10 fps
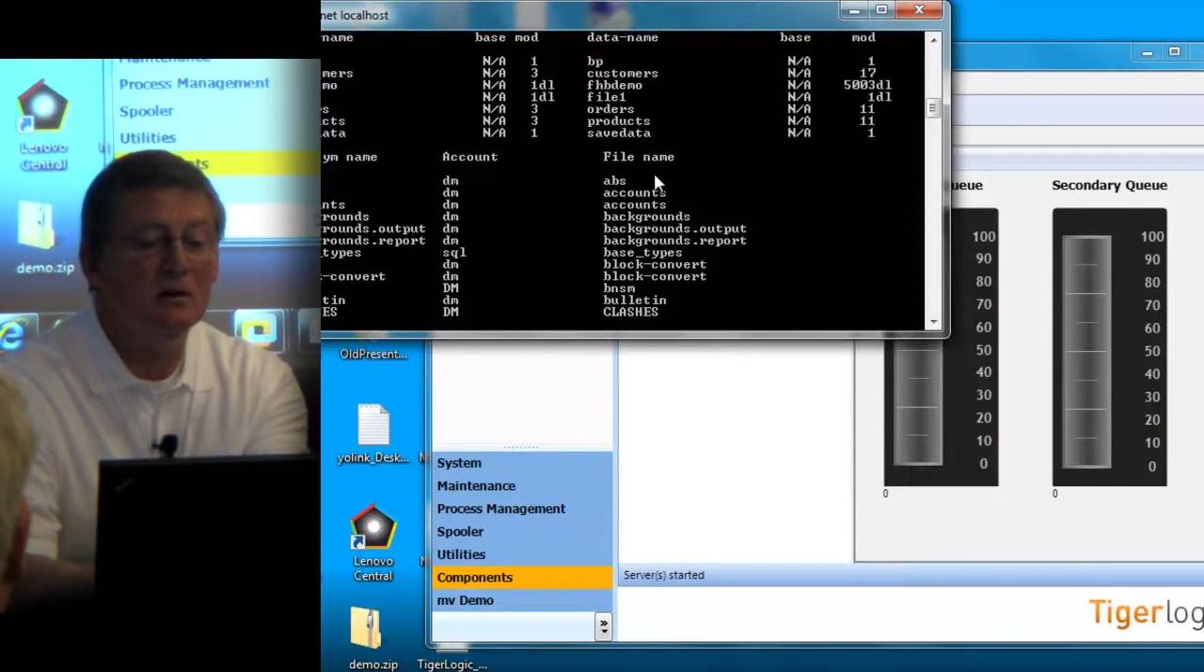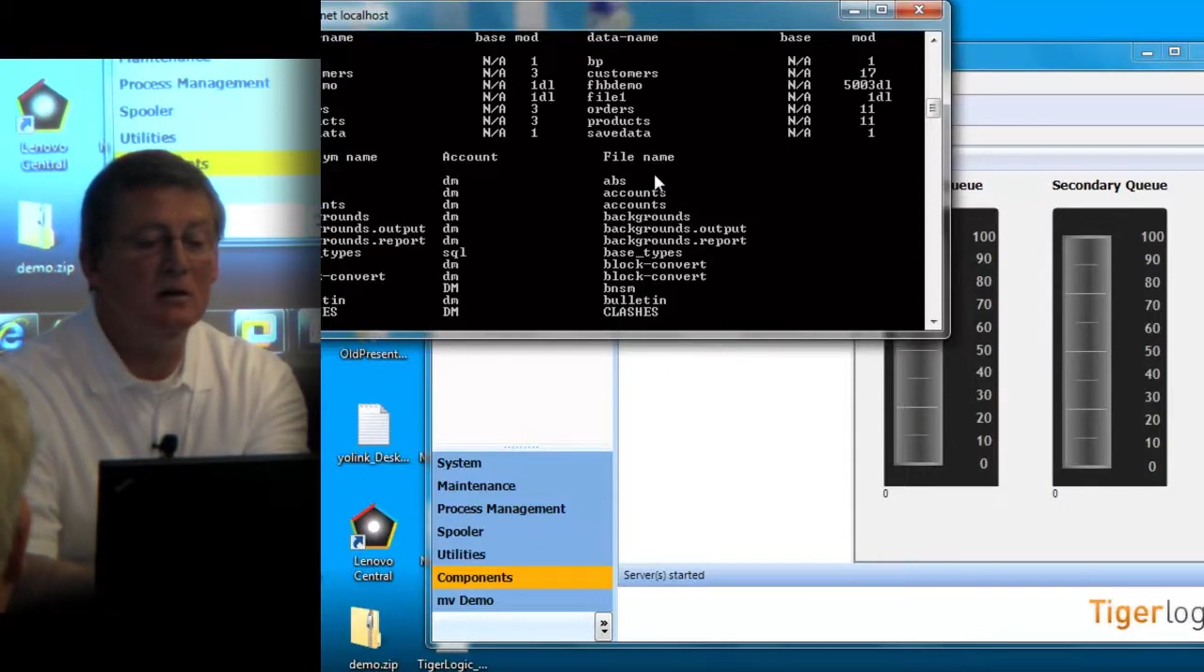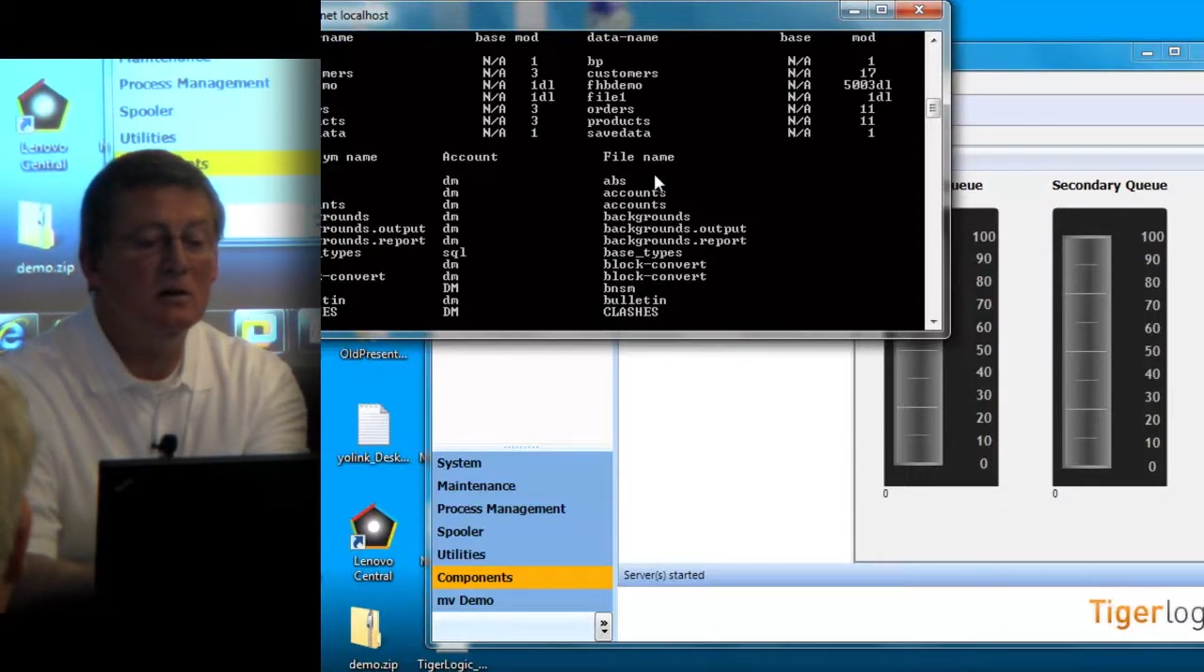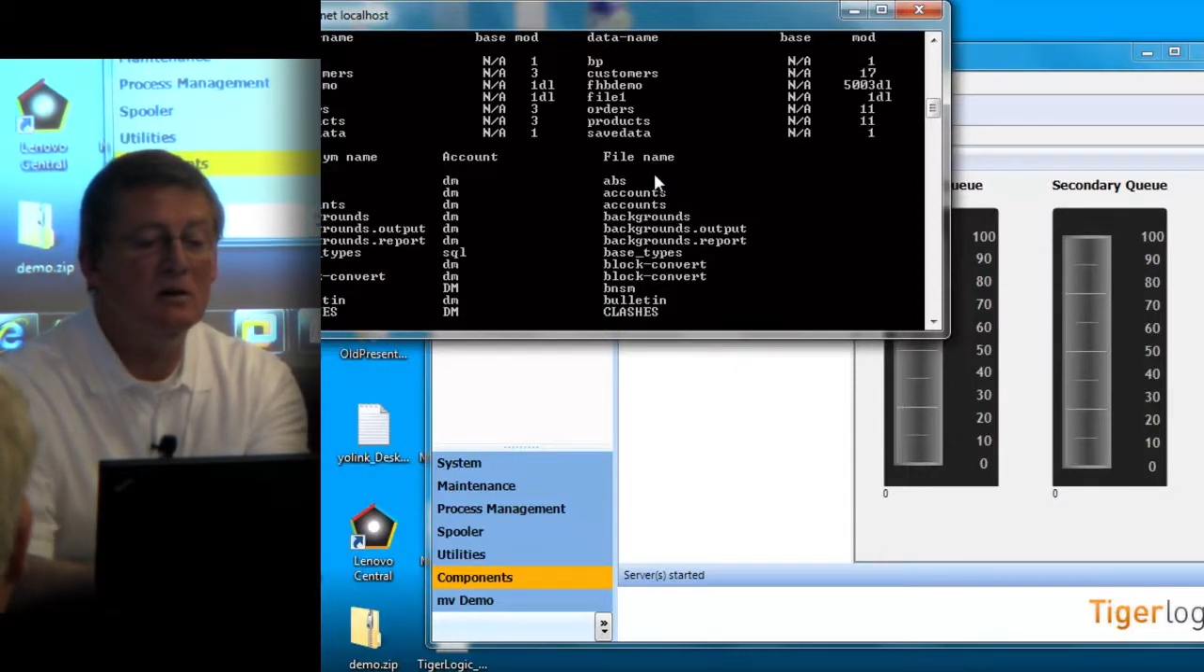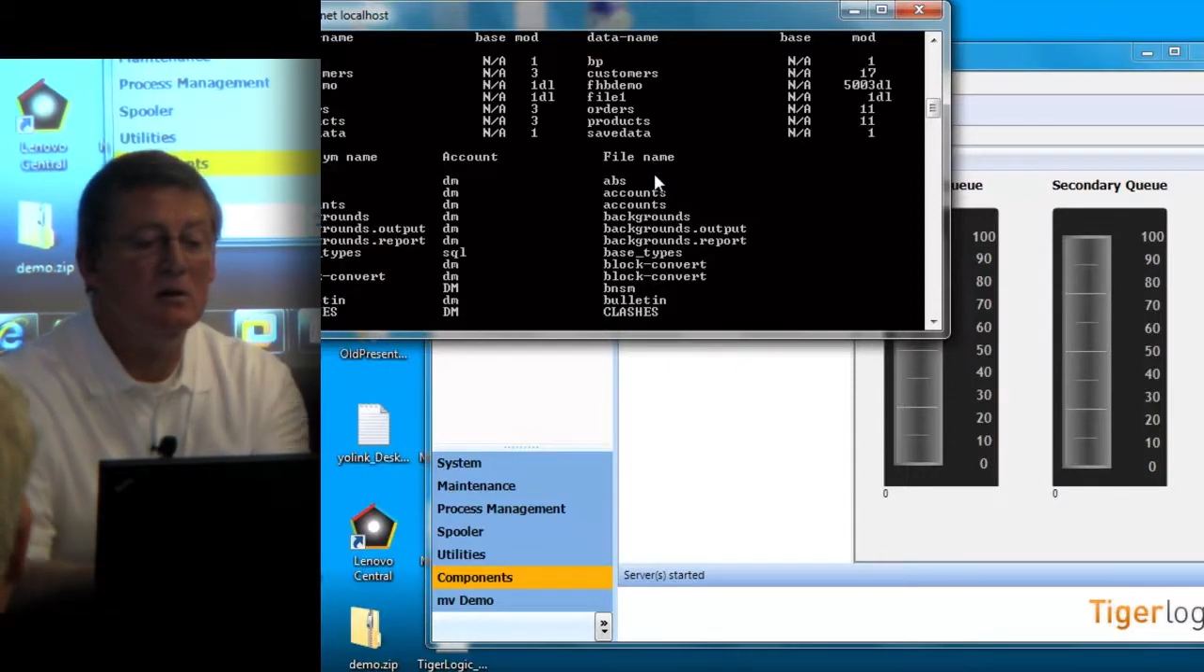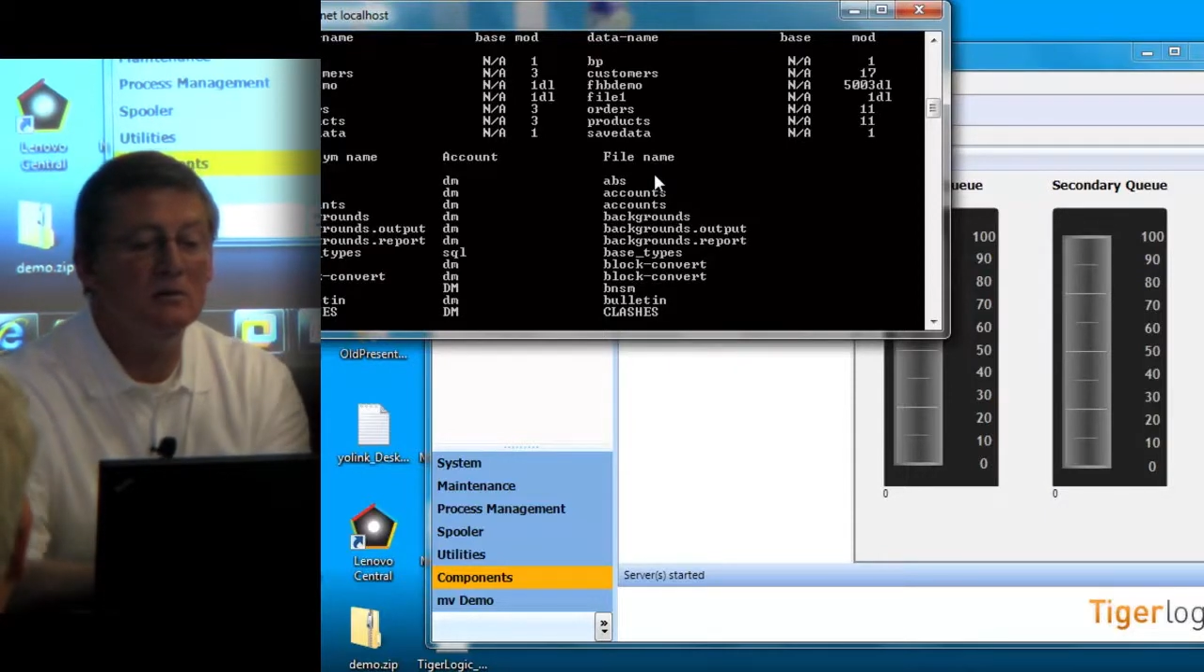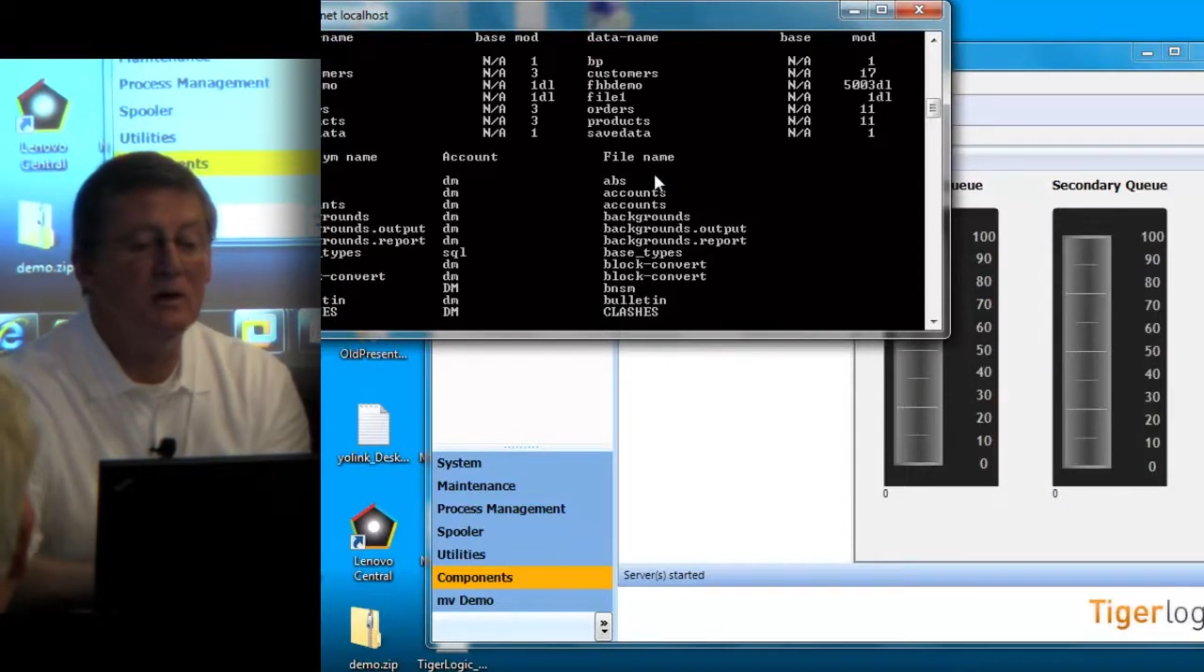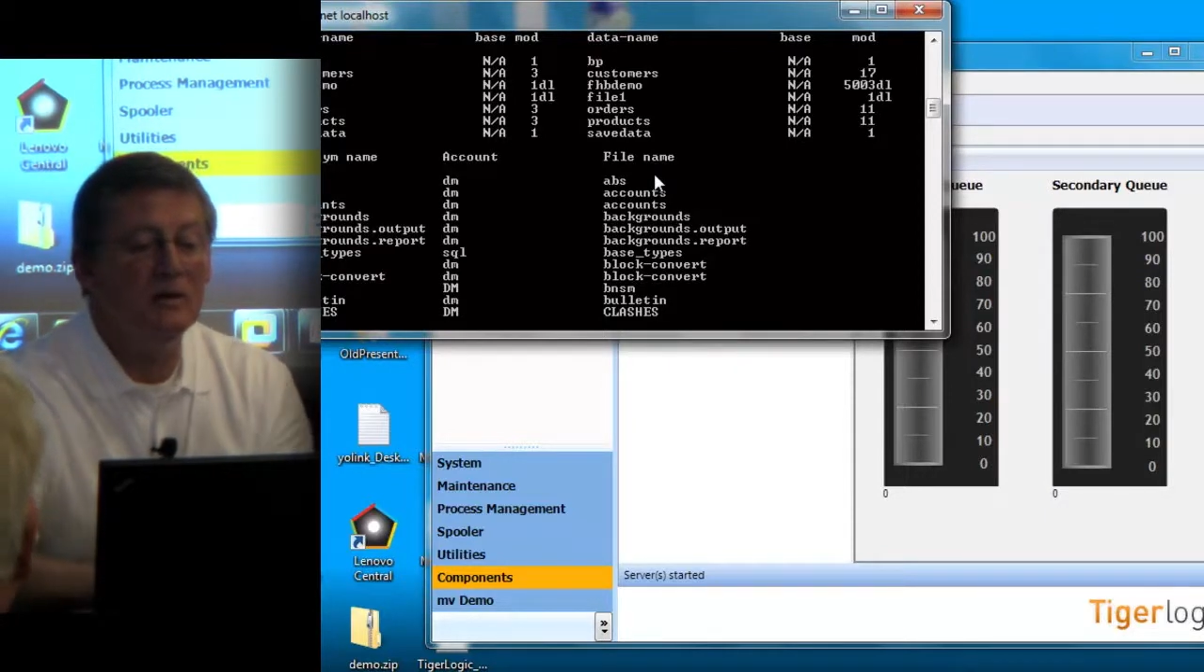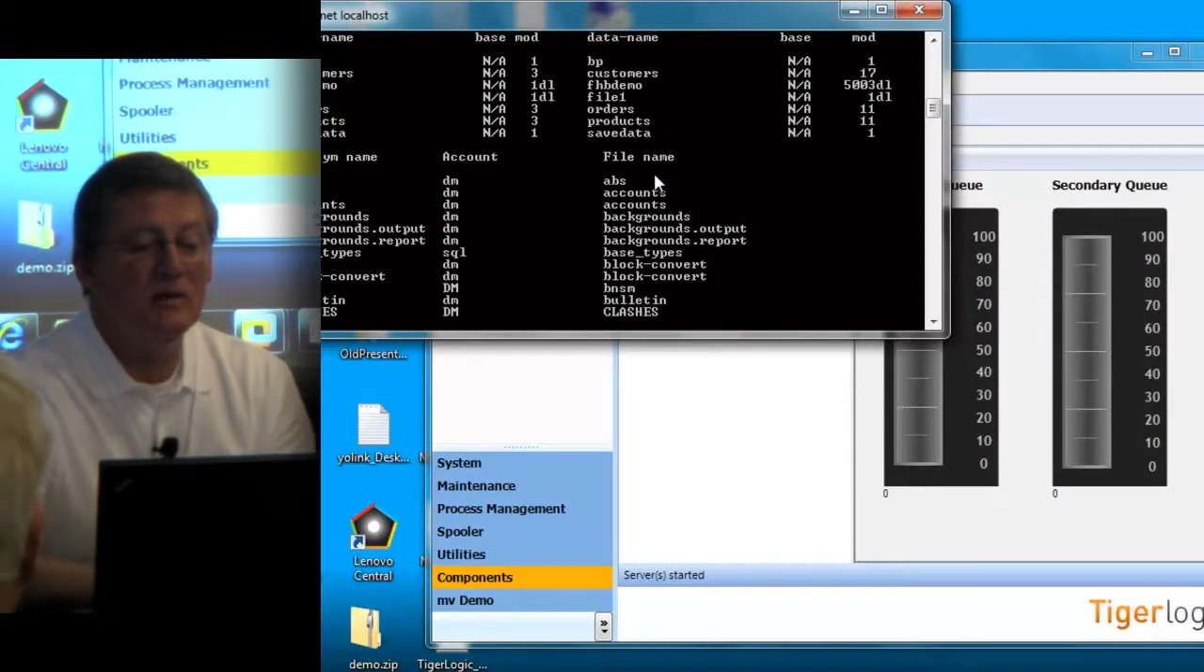here called